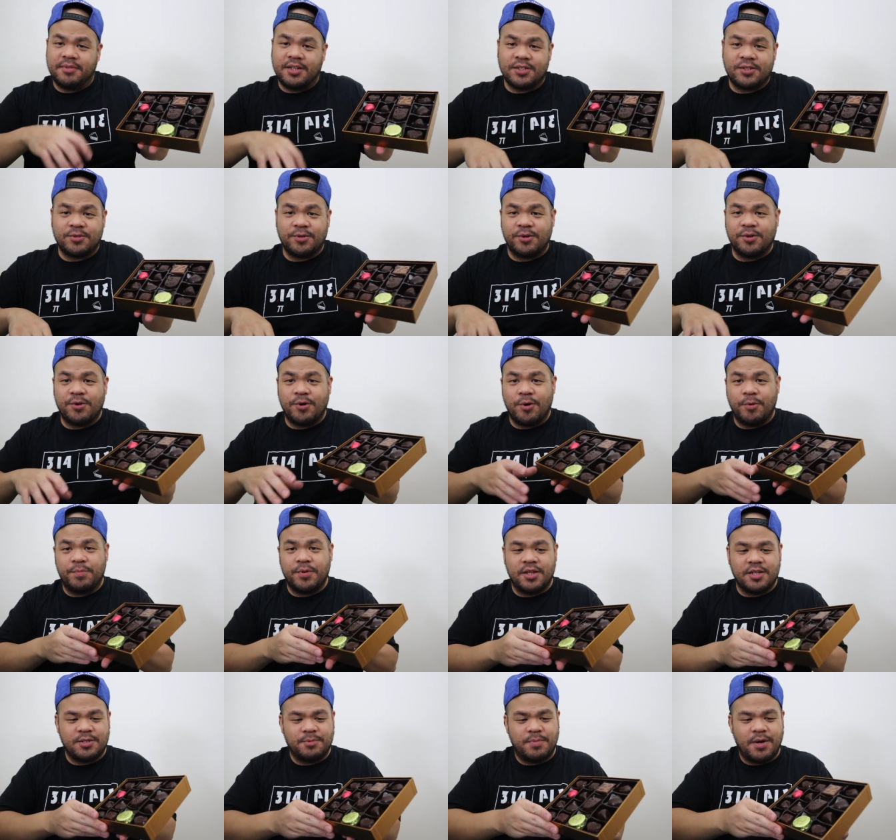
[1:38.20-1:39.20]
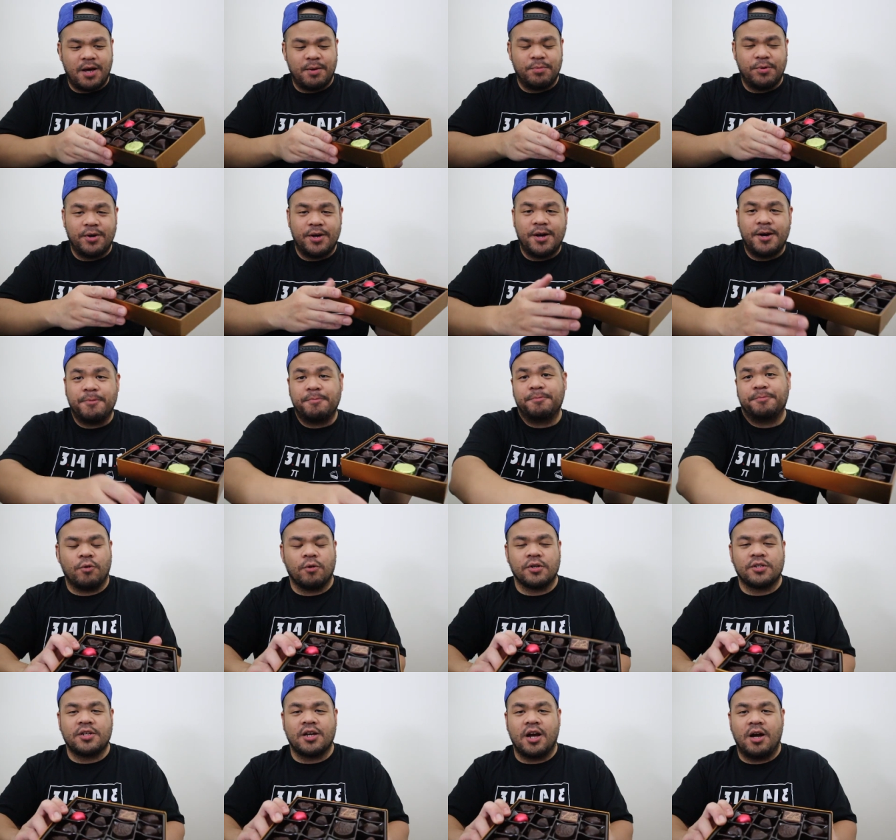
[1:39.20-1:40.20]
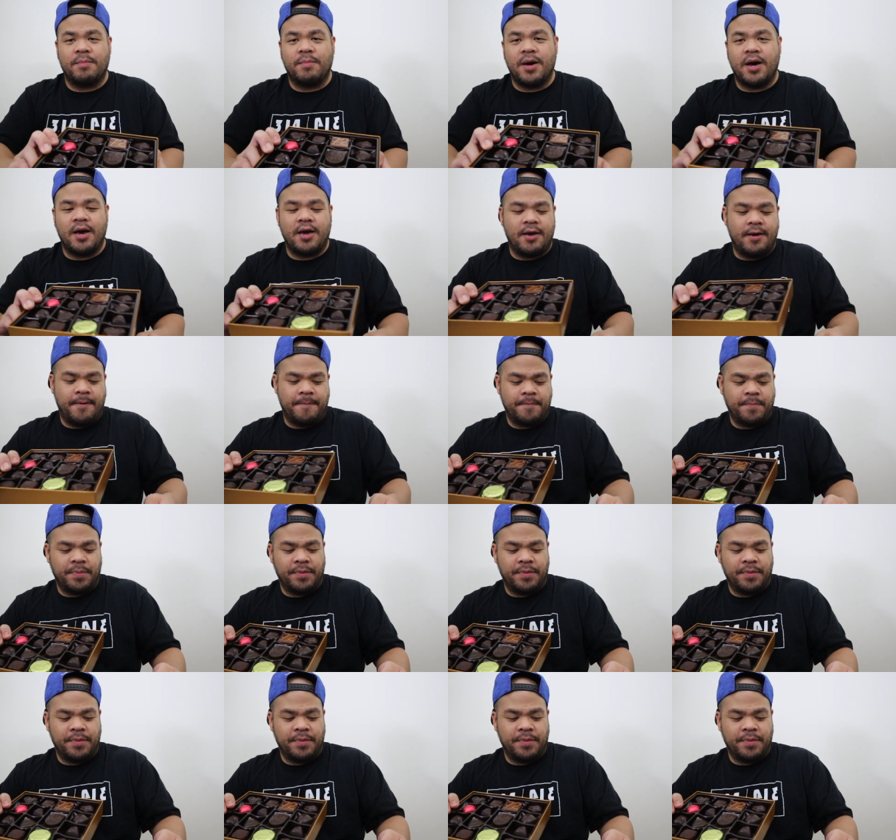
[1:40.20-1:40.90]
Let's go ahead and open this bad boy up. Of course, I got my